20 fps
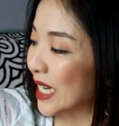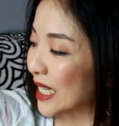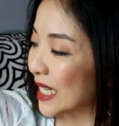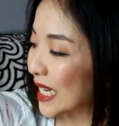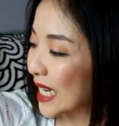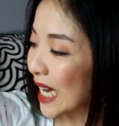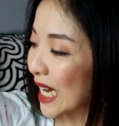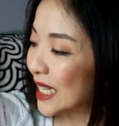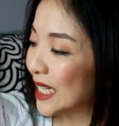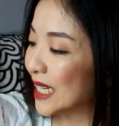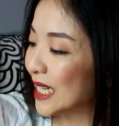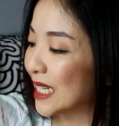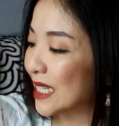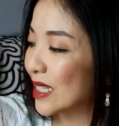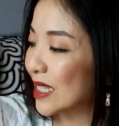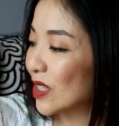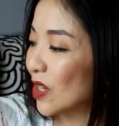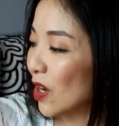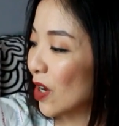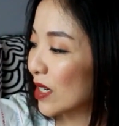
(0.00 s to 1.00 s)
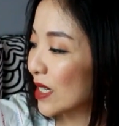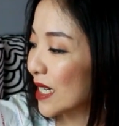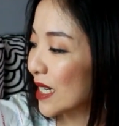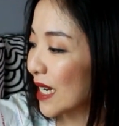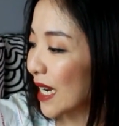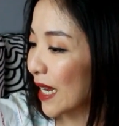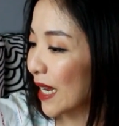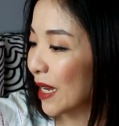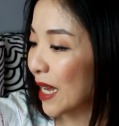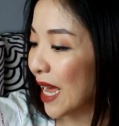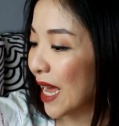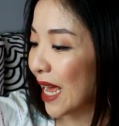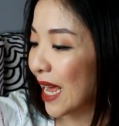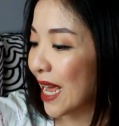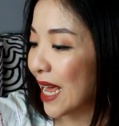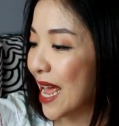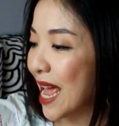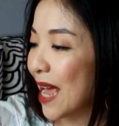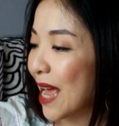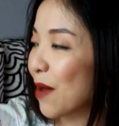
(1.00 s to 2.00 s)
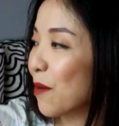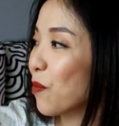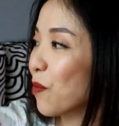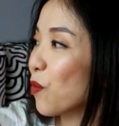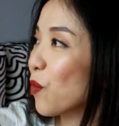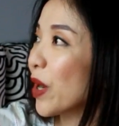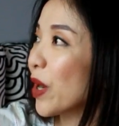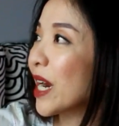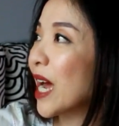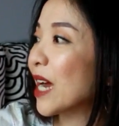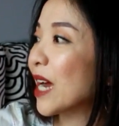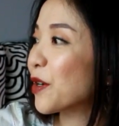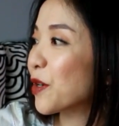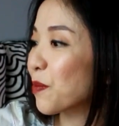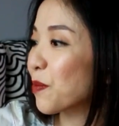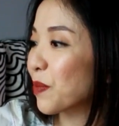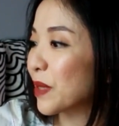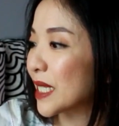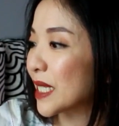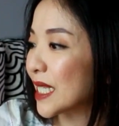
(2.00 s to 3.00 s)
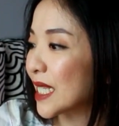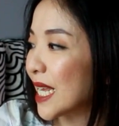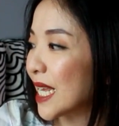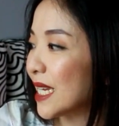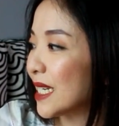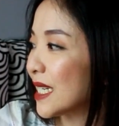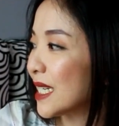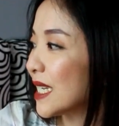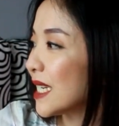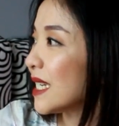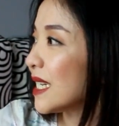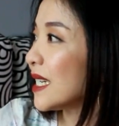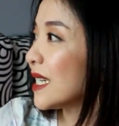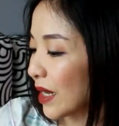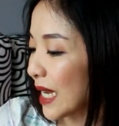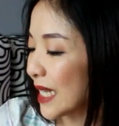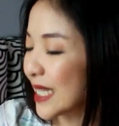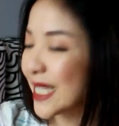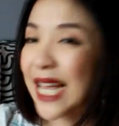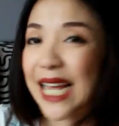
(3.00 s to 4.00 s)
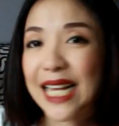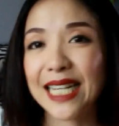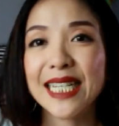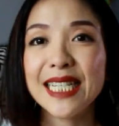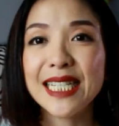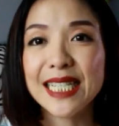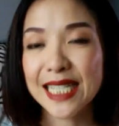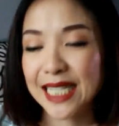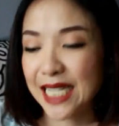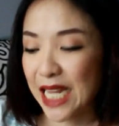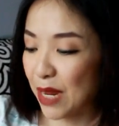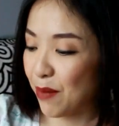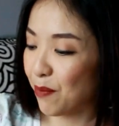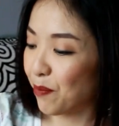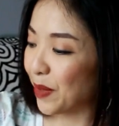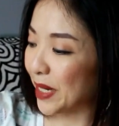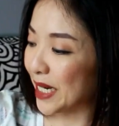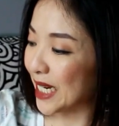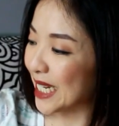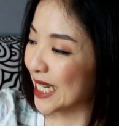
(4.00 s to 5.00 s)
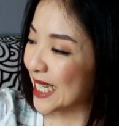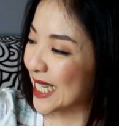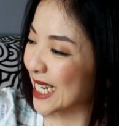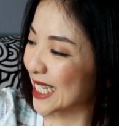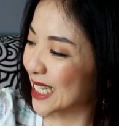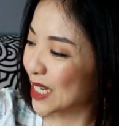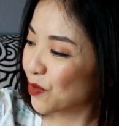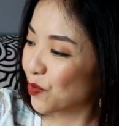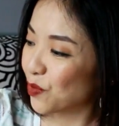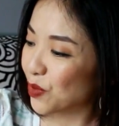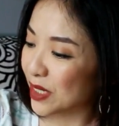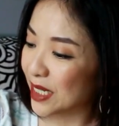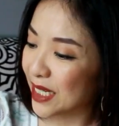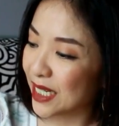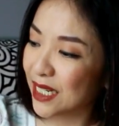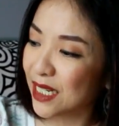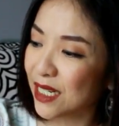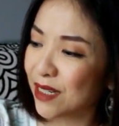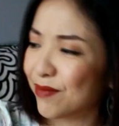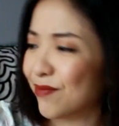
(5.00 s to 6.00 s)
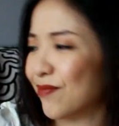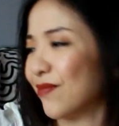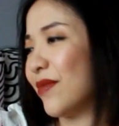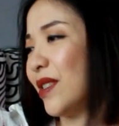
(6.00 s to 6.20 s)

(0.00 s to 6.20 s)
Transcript: The color is not like 100% exactly the same, but it doesn't really,